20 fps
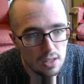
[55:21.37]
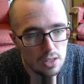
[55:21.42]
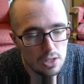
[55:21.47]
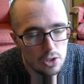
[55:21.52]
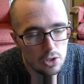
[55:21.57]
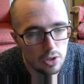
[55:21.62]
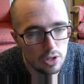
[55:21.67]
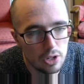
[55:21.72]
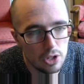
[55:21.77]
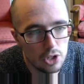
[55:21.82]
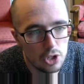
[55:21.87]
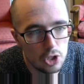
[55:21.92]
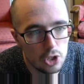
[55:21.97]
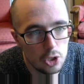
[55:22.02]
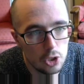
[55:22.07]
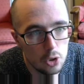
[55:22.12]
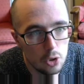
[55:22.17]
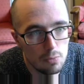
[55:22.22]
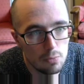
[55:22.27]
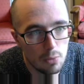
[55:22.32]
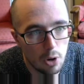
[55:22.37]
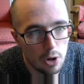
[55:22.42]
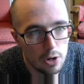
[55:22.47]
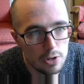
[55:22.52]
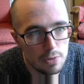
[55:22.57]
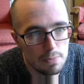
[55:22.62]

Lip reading: Zero Gunner 2, Mars